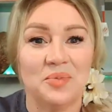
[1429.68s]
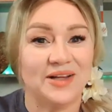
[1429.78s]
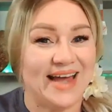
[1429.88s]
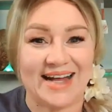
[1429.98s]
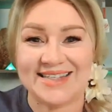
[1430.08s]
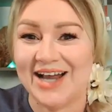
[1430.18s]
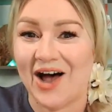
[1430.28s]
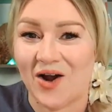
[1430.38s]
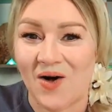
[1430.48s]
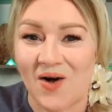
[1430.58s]
But that's
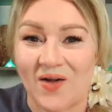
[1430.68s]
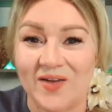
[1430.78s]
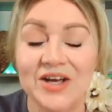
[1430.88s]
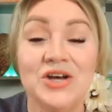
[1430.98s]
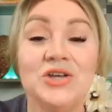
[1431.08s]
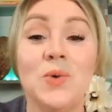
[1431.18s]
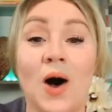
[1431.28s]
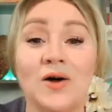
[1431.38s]
not all. You